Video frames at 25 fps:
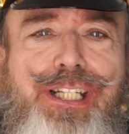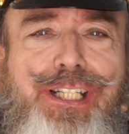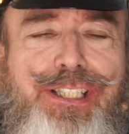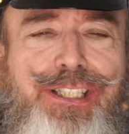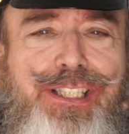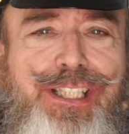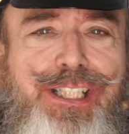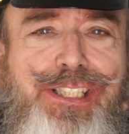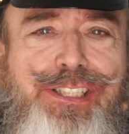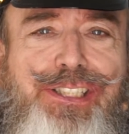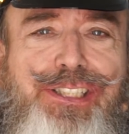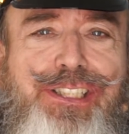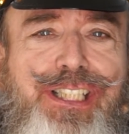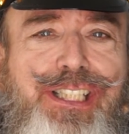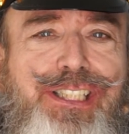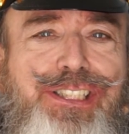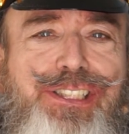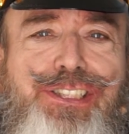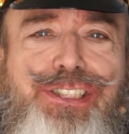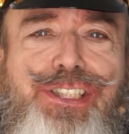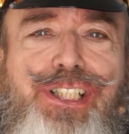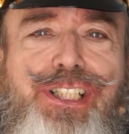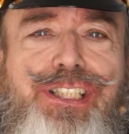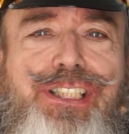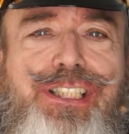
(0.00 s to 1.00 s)
at this. It's
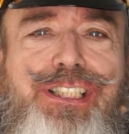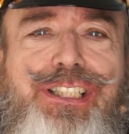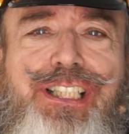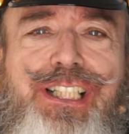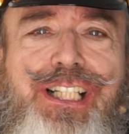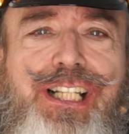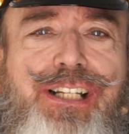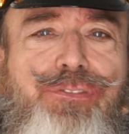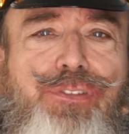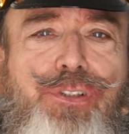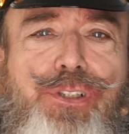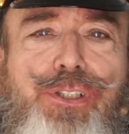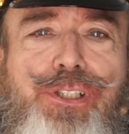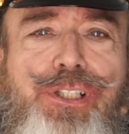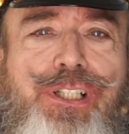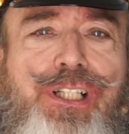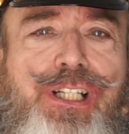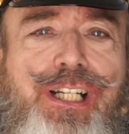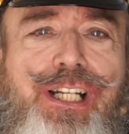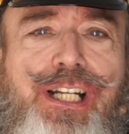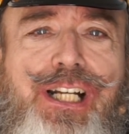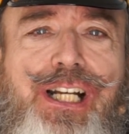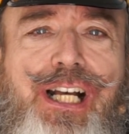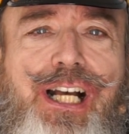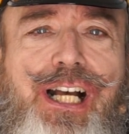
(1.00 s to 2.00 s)
not clever.
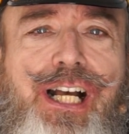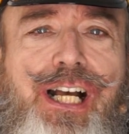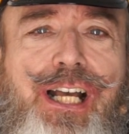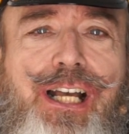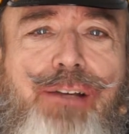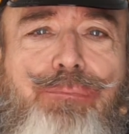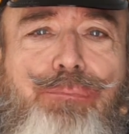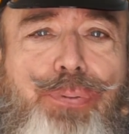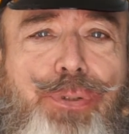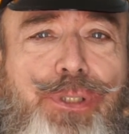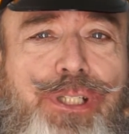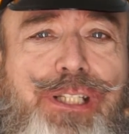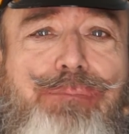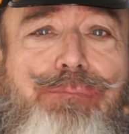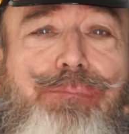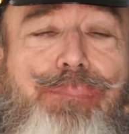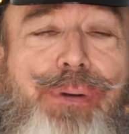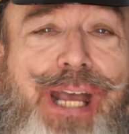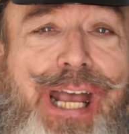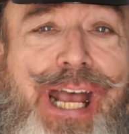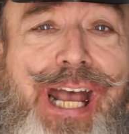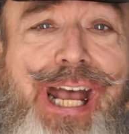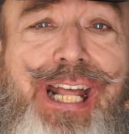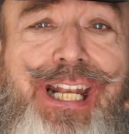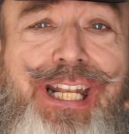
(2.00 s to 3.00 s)
I'm pretty
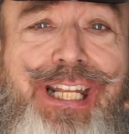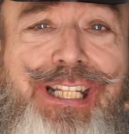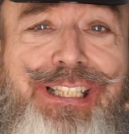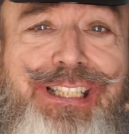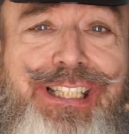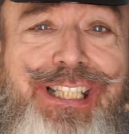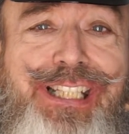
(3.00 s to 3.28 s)
bad at